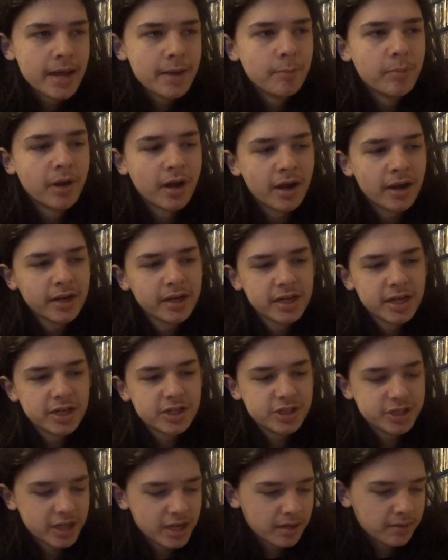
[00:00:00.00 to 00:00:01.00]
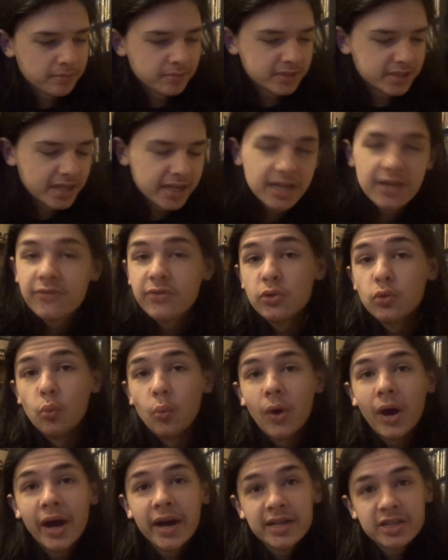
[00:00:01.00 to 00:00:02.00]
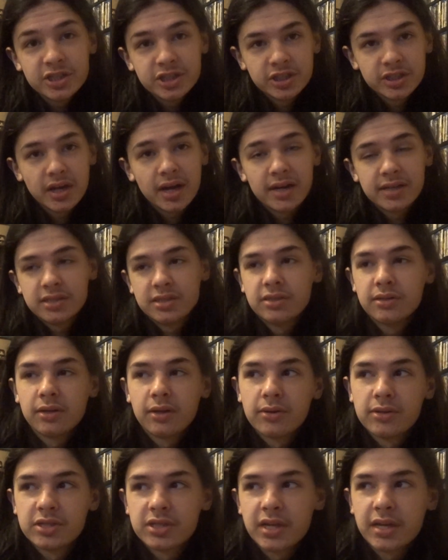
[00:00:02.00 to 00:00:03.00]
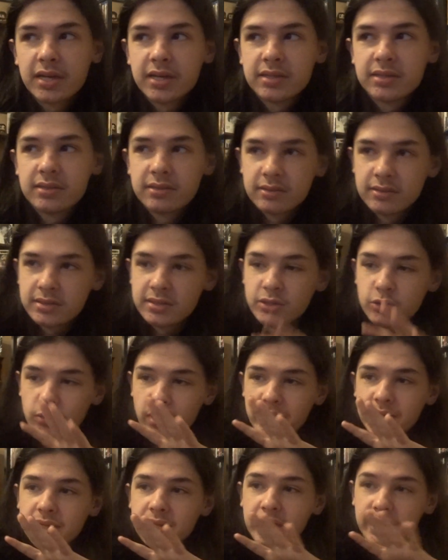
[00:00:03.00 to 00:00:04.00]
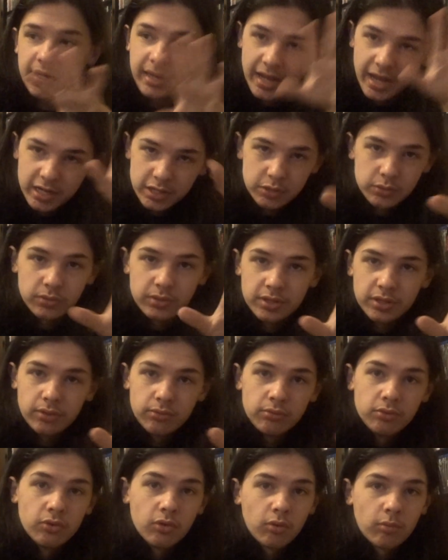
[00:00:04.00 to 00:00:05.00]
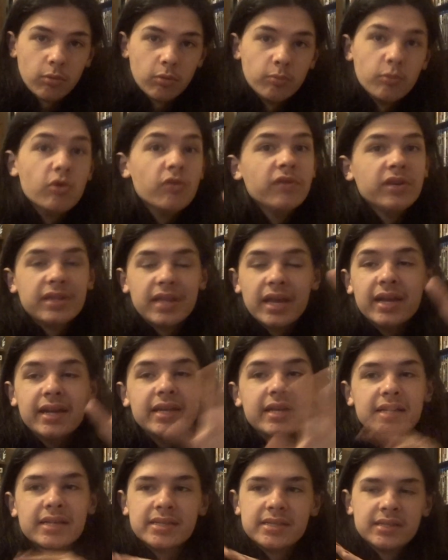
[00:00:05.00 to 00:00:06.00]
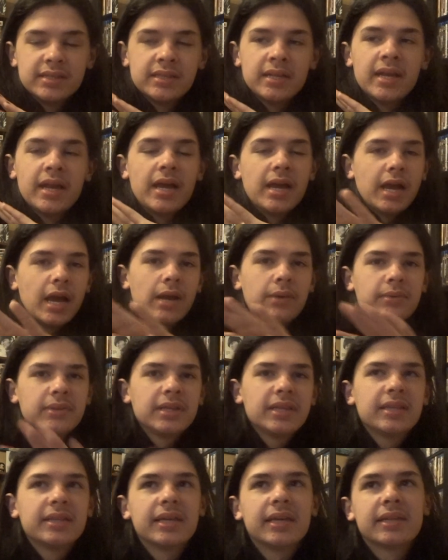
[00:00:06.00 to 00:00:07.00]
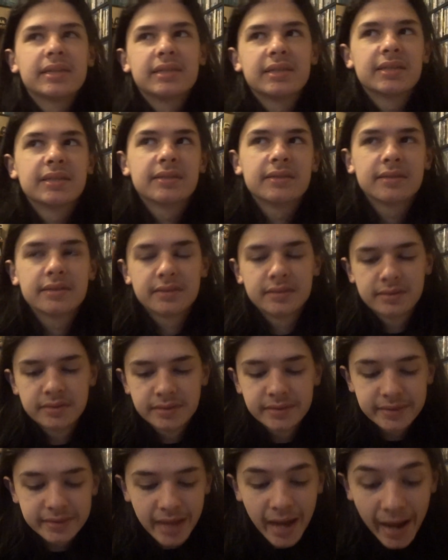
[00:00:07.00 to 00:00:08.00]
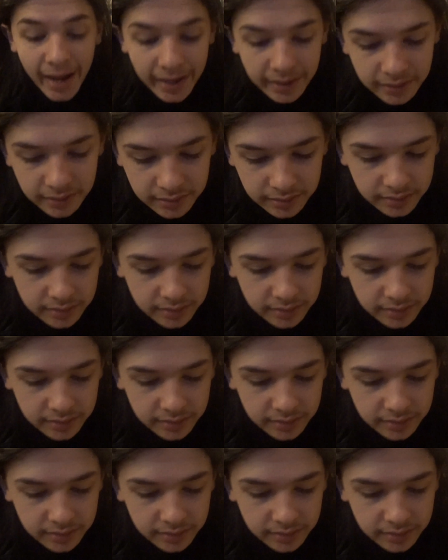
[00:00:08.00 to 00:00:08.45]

But Uncut Gems, they give you wide shots. It's like it's directed like an actual normal movie that is. And I really think that